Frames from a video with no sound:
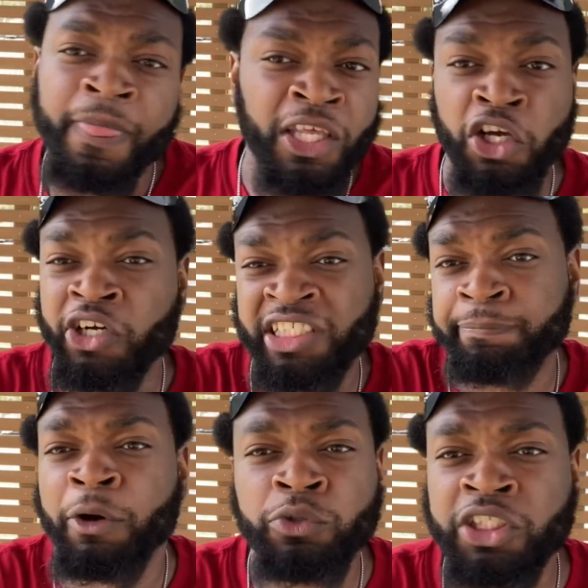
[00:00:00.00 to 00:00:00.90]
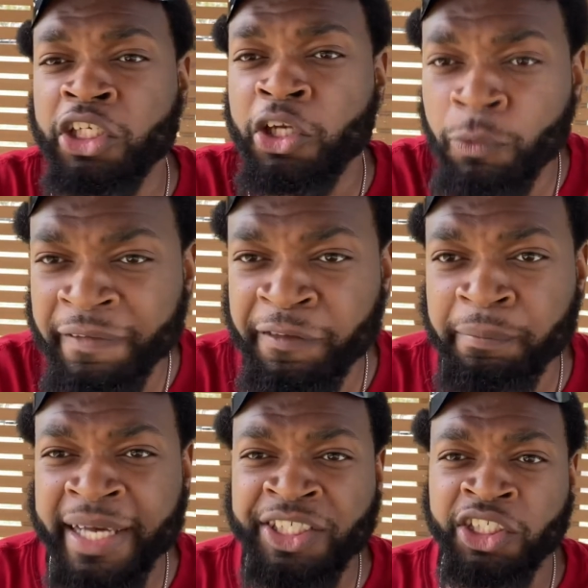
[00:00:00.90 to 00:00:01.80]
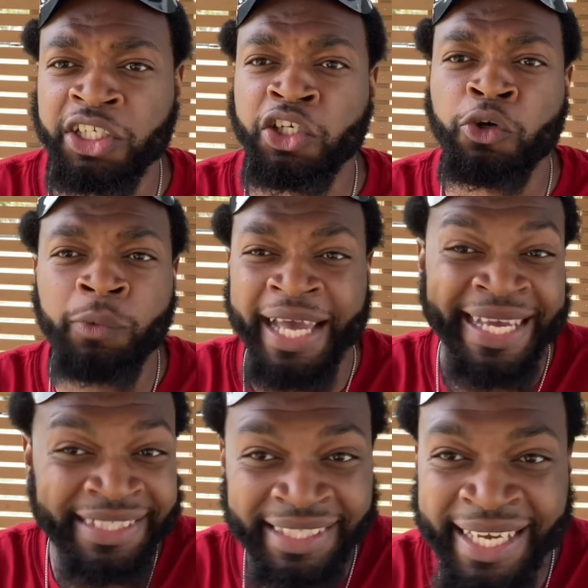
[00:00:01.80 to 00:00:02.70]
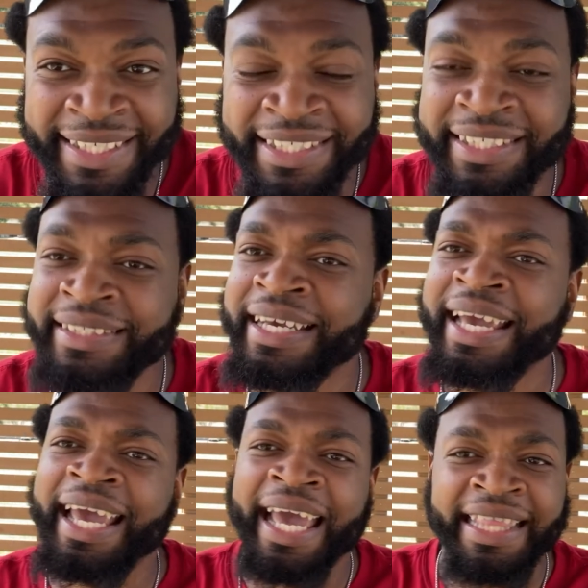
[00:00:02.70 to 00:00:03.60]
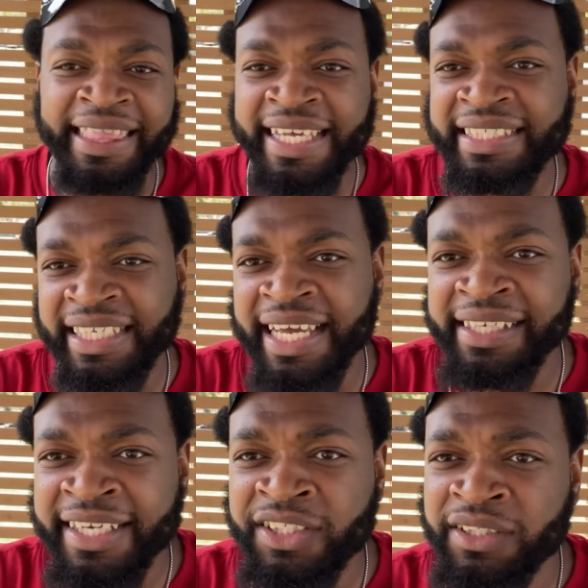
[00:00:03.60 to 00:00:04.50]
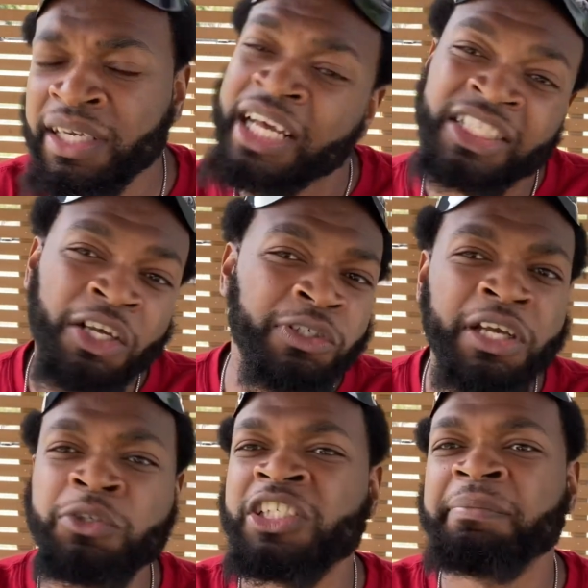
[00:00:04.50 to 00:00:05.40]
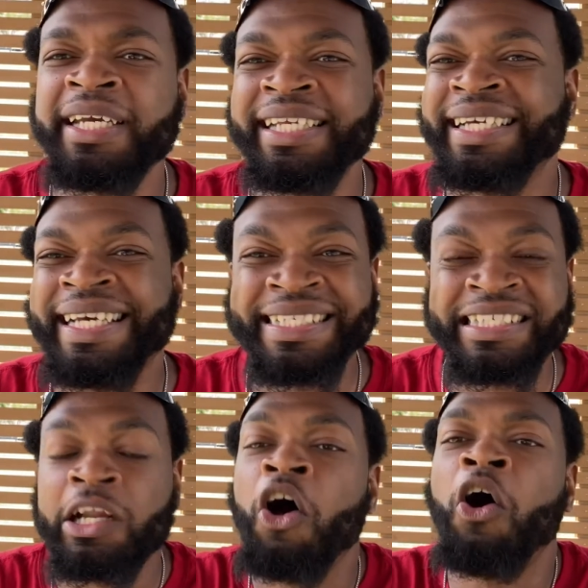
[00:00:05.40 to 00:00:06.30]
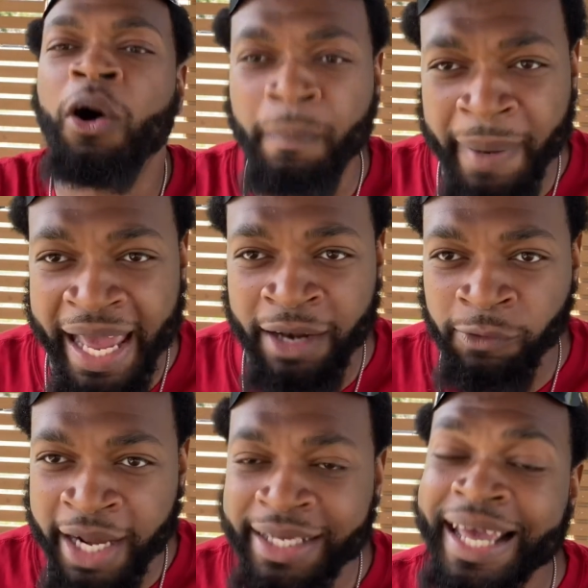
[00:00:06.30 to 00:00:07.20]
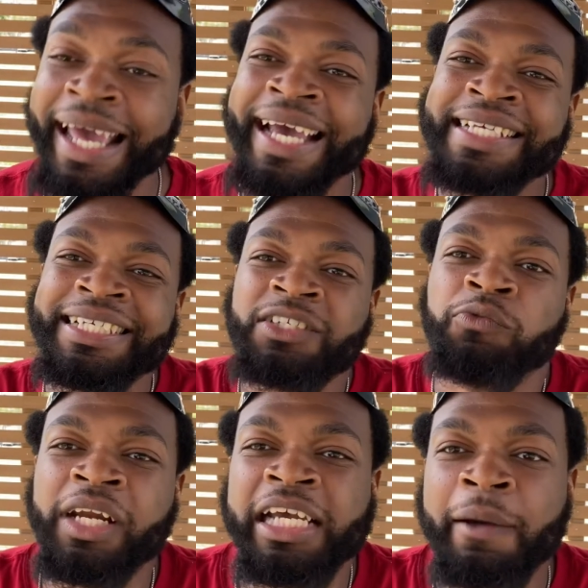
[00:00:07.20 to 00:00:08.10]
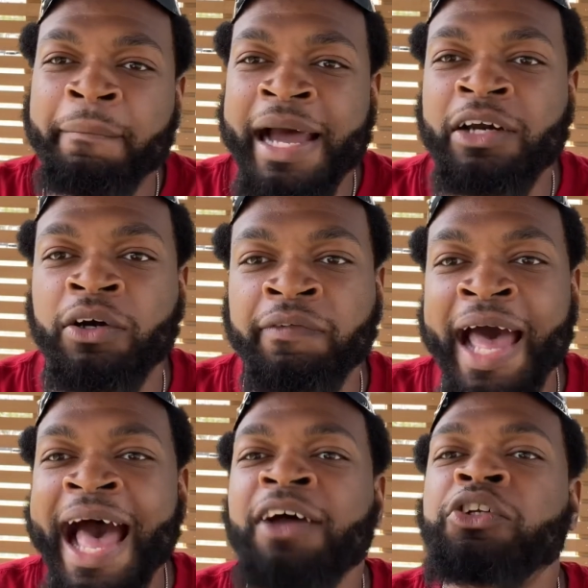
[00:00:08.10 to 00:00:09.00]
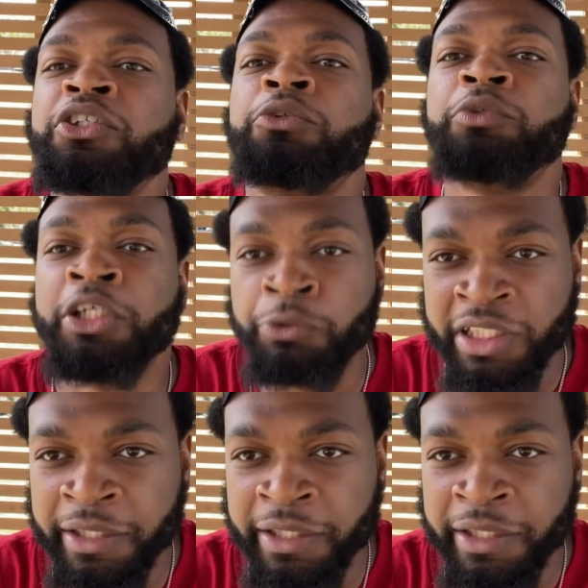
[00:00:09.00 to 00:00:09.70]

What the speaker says: You're exposed to new information, new education, and things of that nature. So social media isn't all bad, right? It's just really a matter of how do you use it?